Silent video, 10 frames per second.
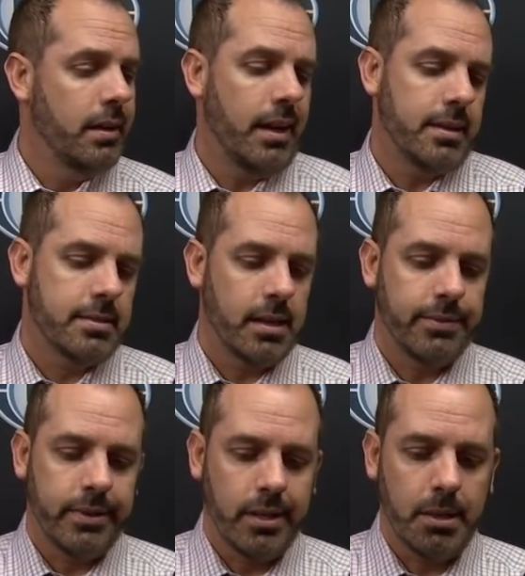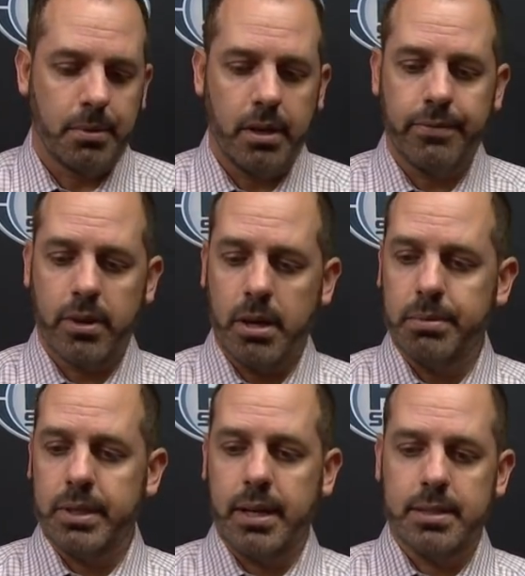Yeah, it's tough. They've been off for a couple of
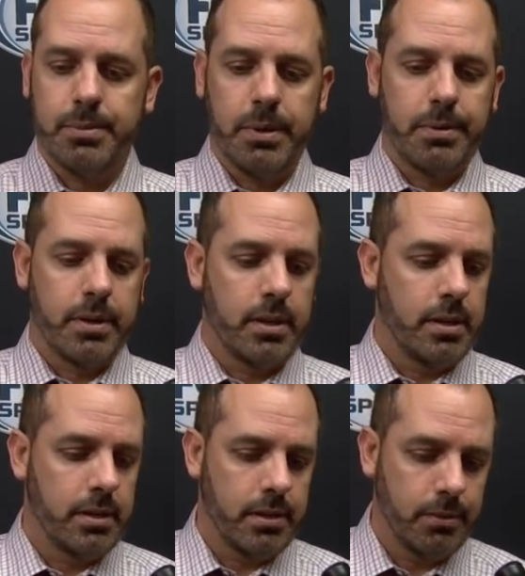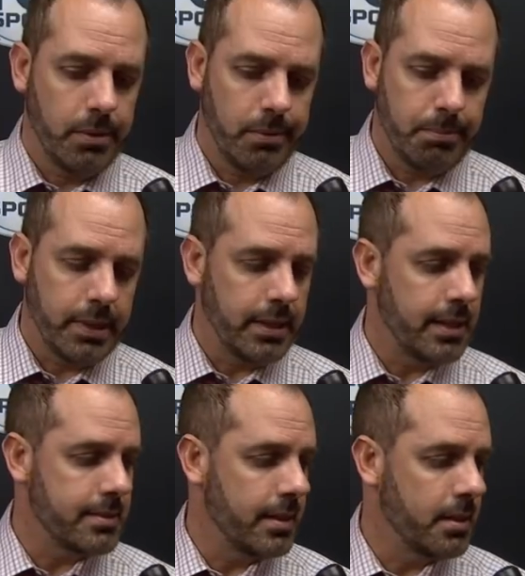days, and we played last
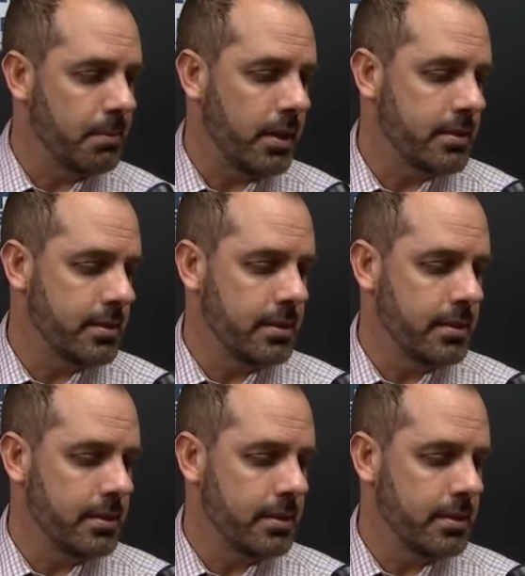night in Boston,